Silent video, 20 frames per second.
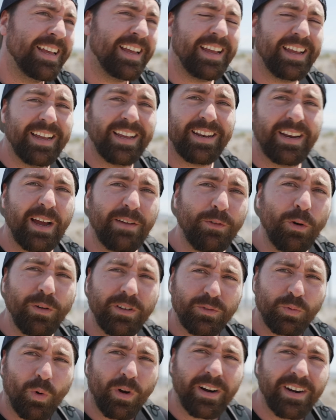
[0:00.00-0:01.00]
And I've
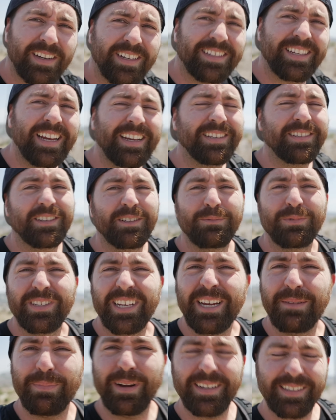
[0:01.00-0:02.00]
always wanted to test them
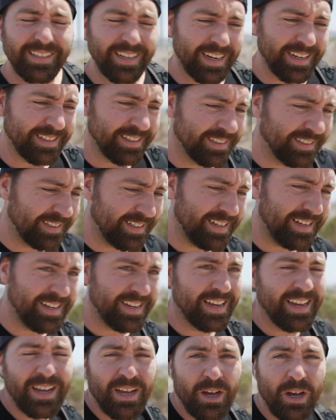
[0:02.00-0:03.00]
side by side to see
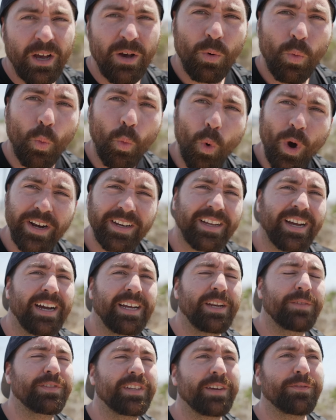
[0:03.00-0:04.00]
what
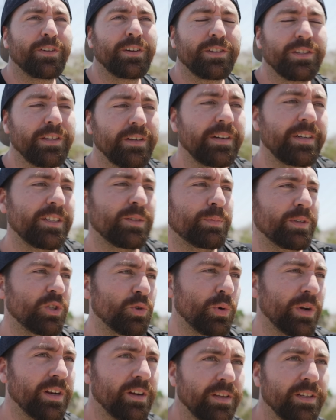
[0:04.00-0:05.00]
kind of difference there is
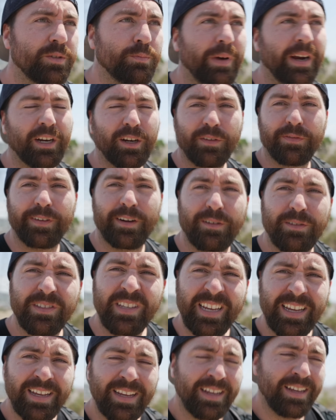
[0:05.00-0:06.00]
between all these
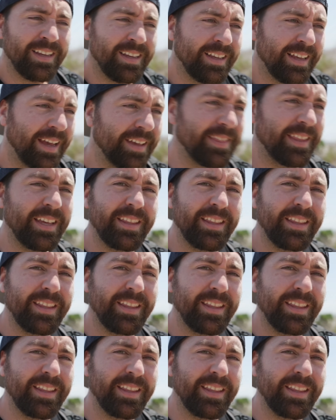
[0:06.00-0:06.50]
microphones. And